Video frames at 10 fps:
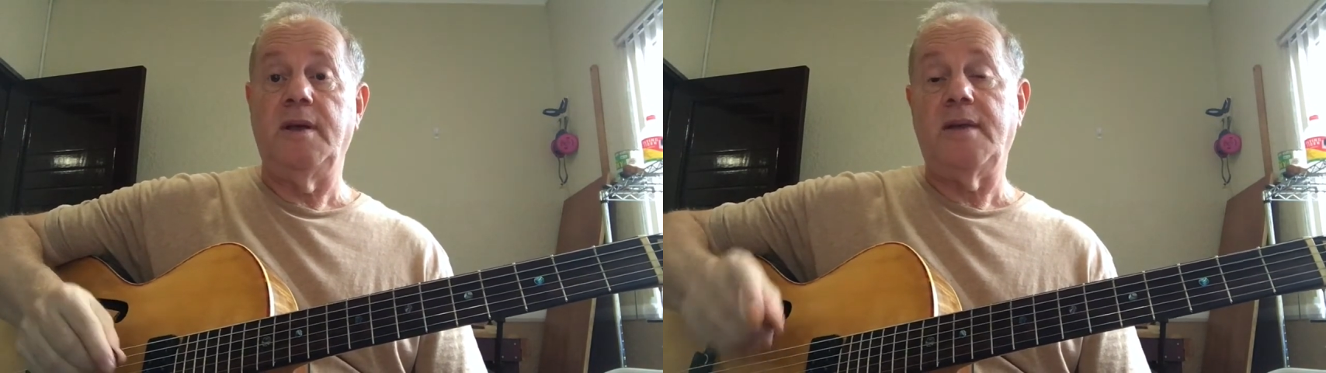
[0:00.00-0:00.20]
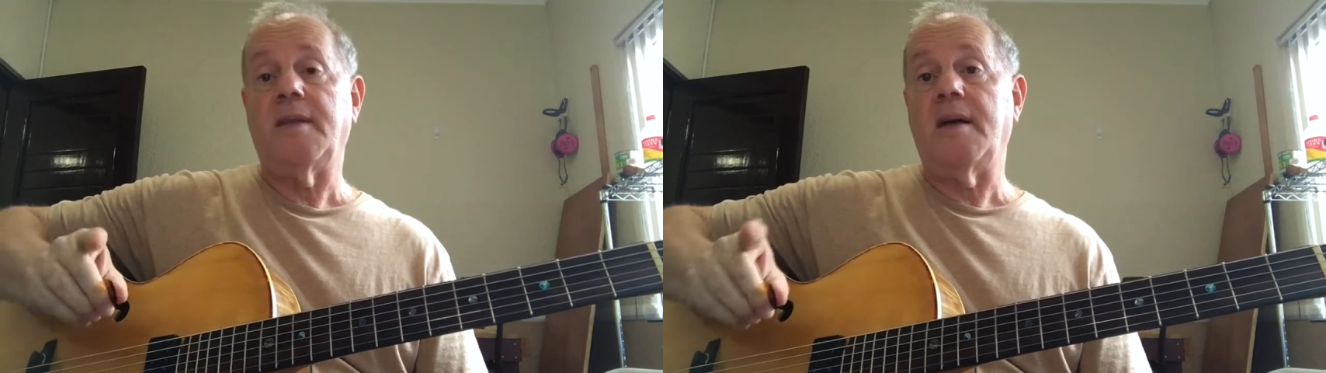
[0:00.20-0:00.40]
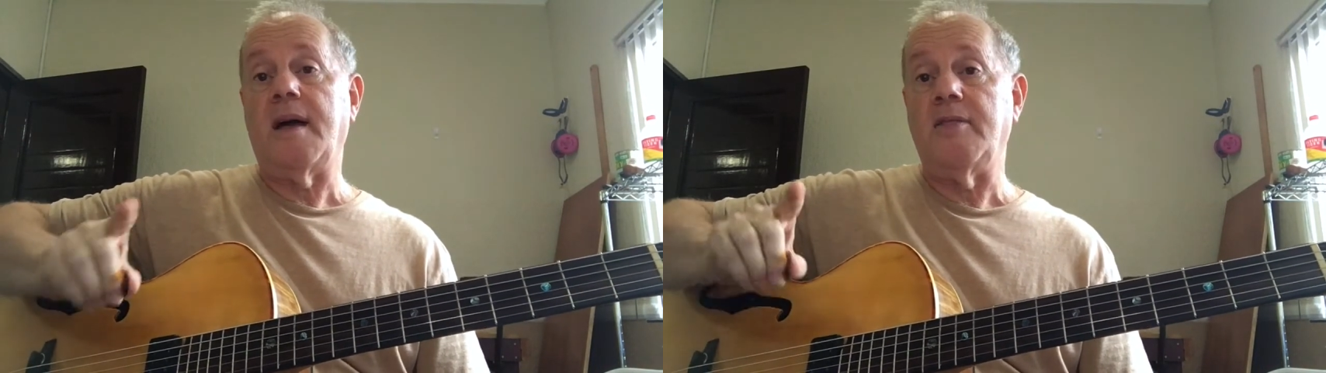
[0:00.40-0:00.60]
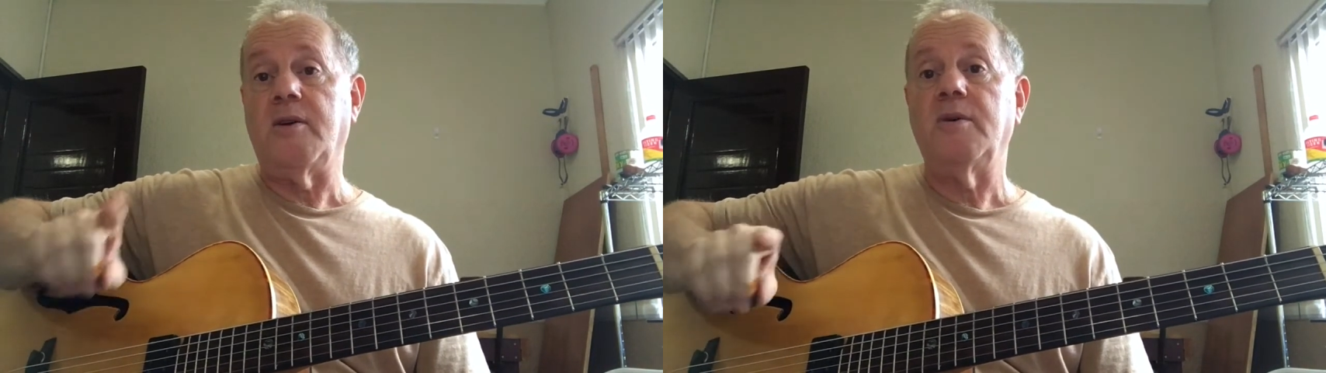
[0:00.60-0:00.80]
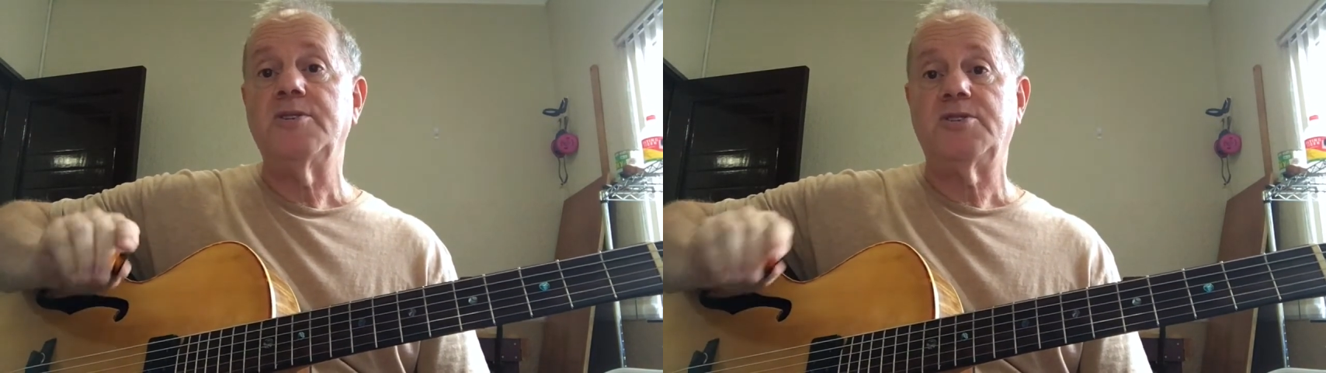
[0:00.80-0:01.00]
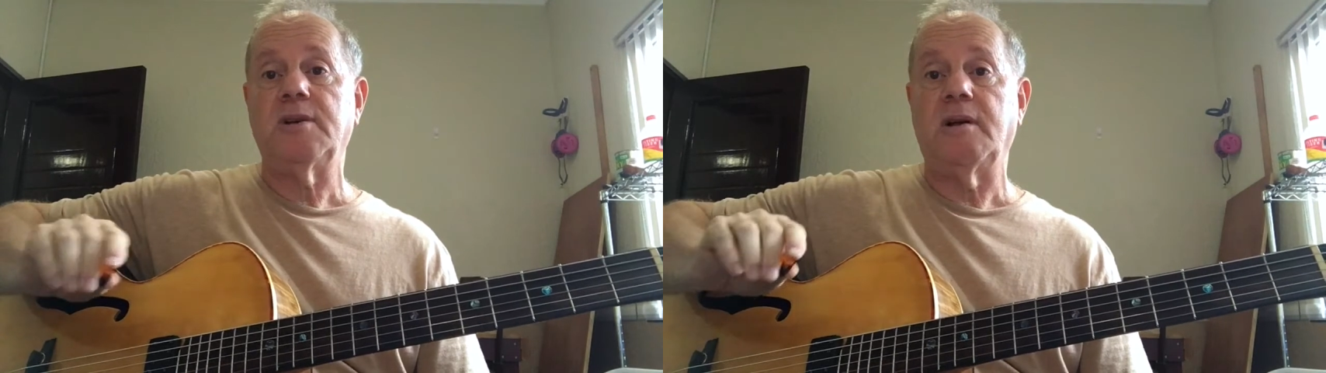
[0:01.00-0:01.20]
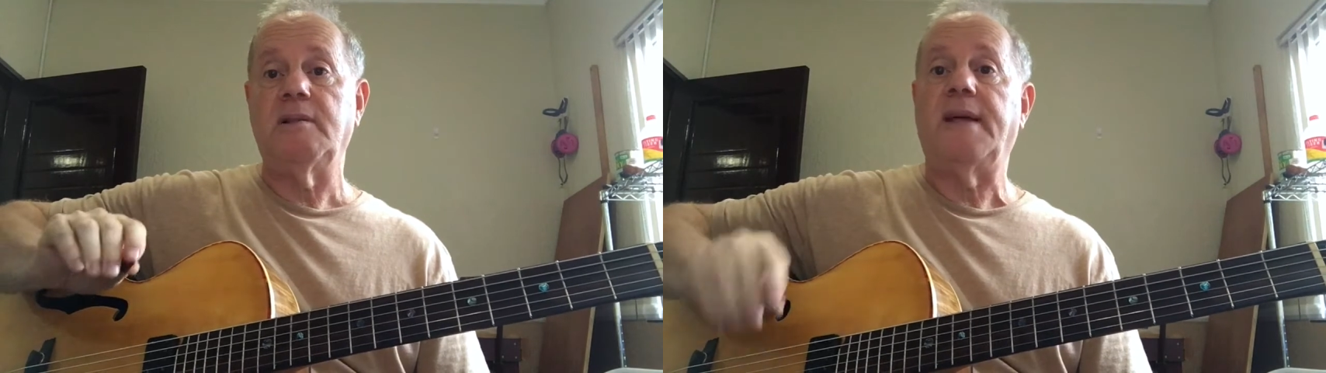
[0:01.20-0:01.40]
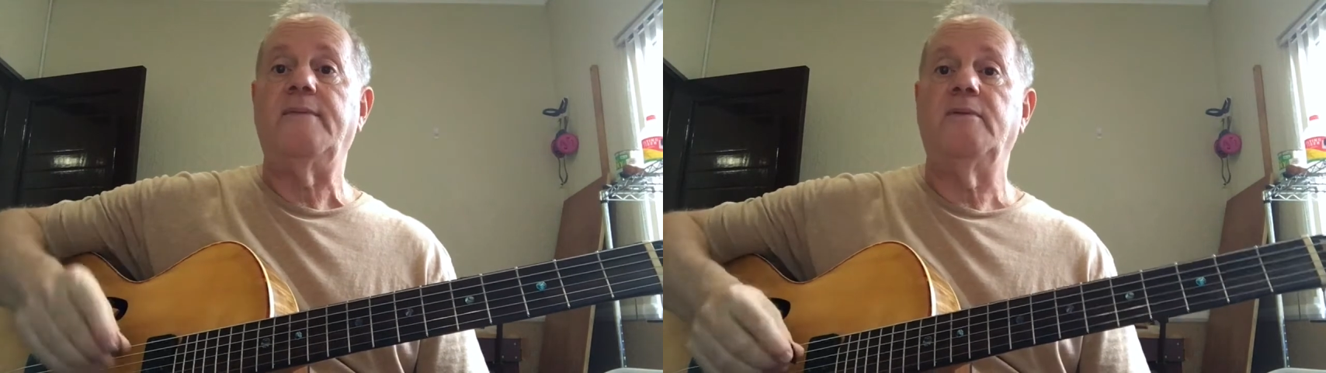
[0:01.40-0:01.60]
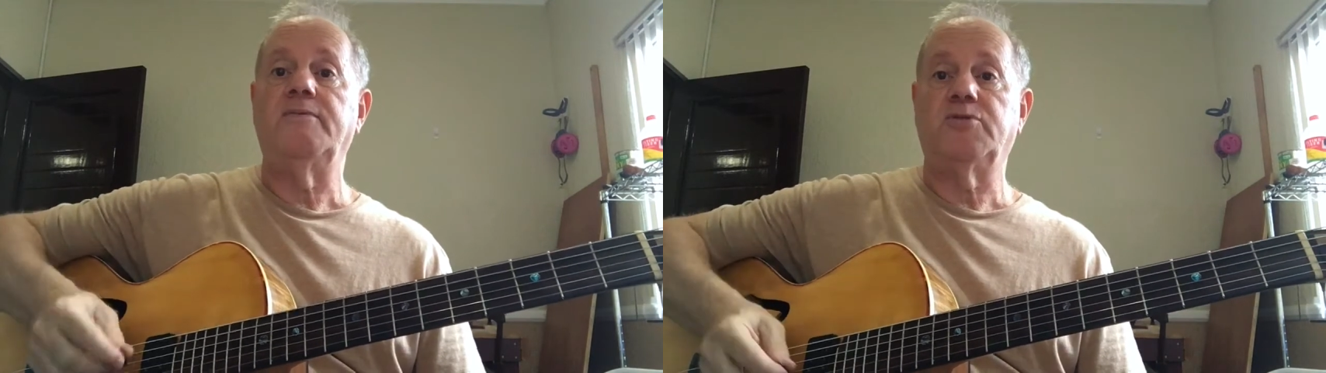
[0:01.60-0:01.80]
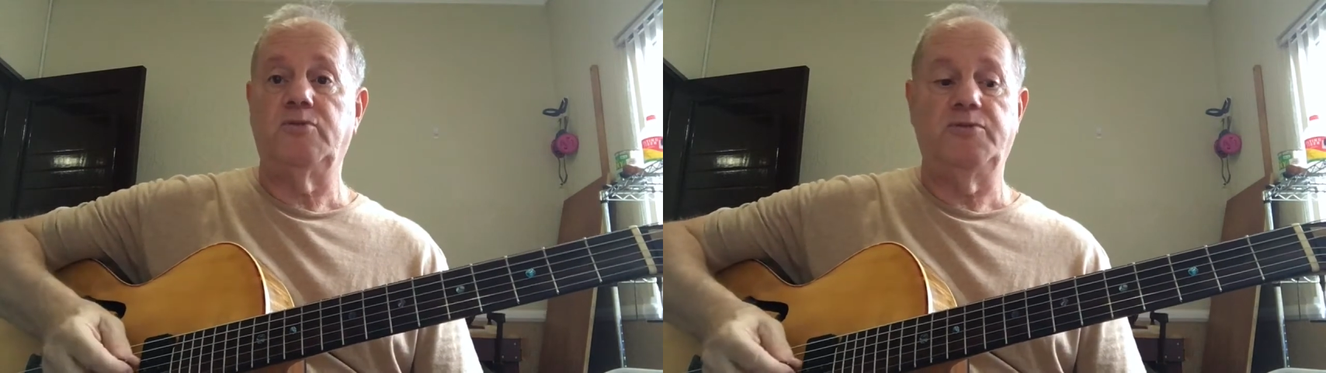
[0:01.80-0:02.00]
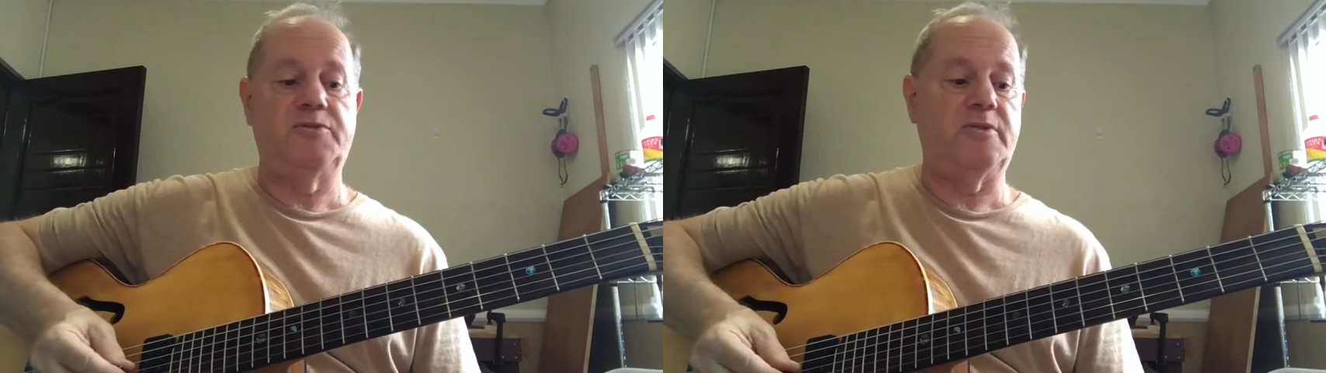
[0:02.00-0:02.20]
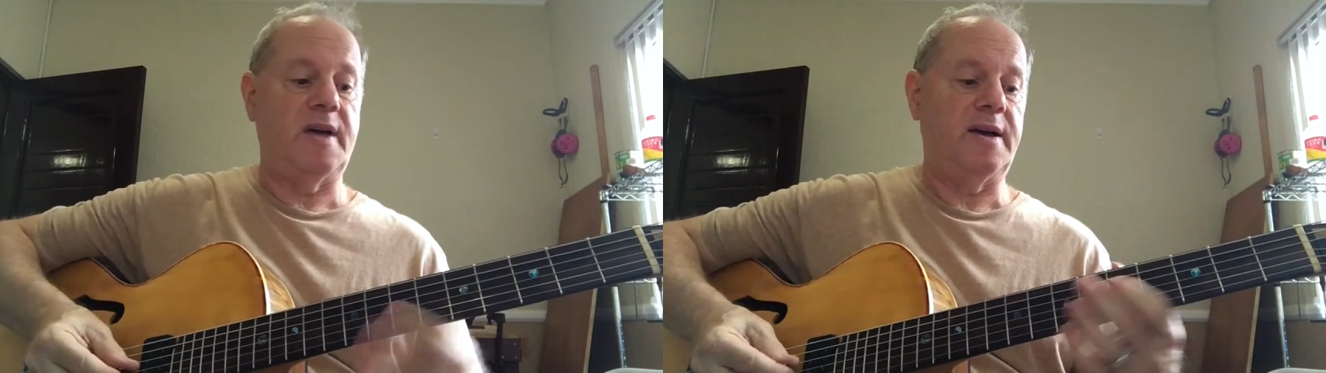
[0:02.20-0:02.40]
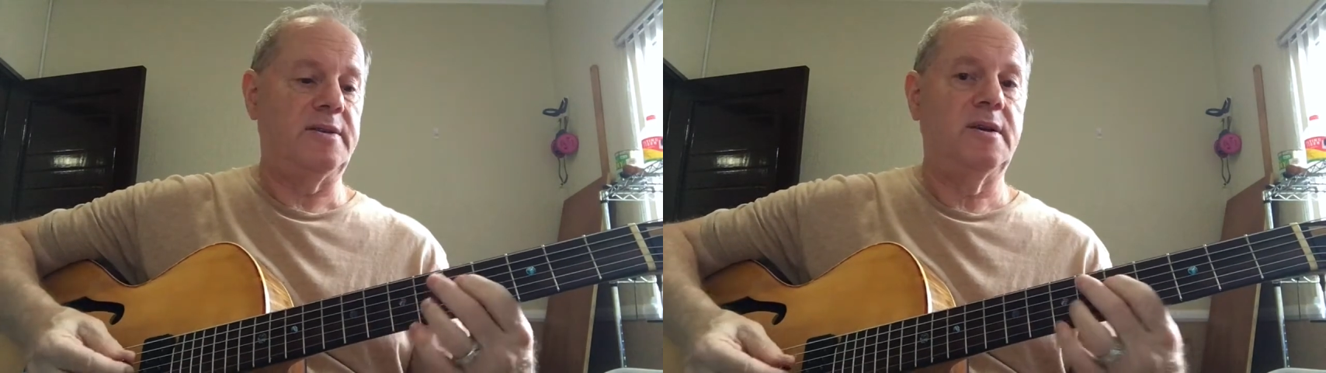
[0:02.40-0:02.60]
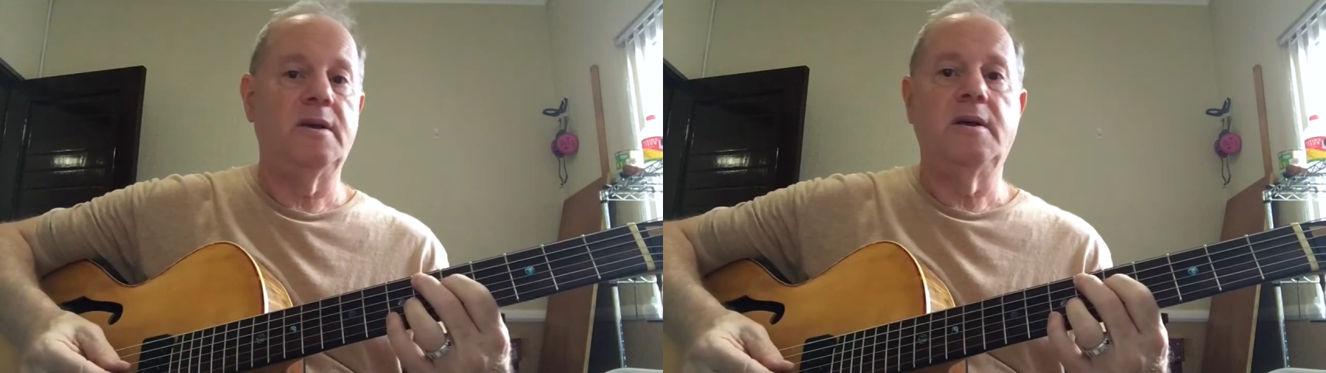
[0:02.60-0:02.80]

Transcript: And there is a level of truth to that.